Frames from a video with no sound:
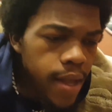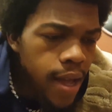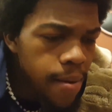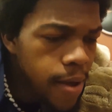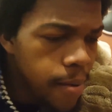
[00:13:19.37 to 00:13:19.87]

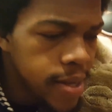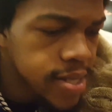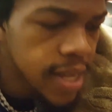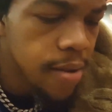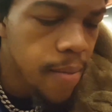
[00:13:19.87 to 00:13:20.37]
I mean, my
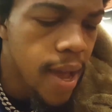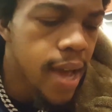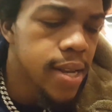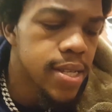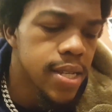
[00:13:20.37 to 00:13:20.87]
state of
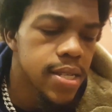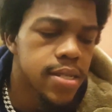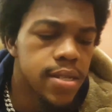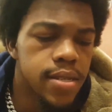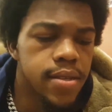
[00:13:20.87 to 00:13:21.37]
mind
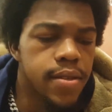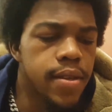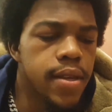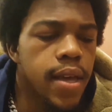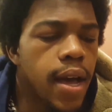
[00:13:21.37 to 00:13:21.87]
is
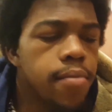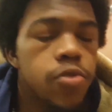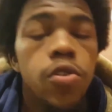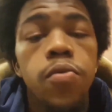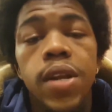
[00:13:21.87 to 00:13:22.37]
I'm
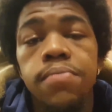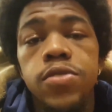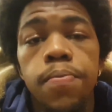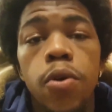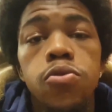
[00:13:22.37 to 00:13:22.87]
doing what I'm
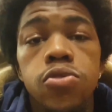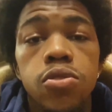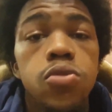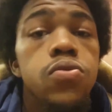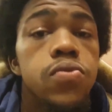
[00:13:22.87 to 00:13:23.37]
supposed to
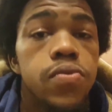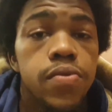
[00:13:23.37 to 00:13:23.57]
do.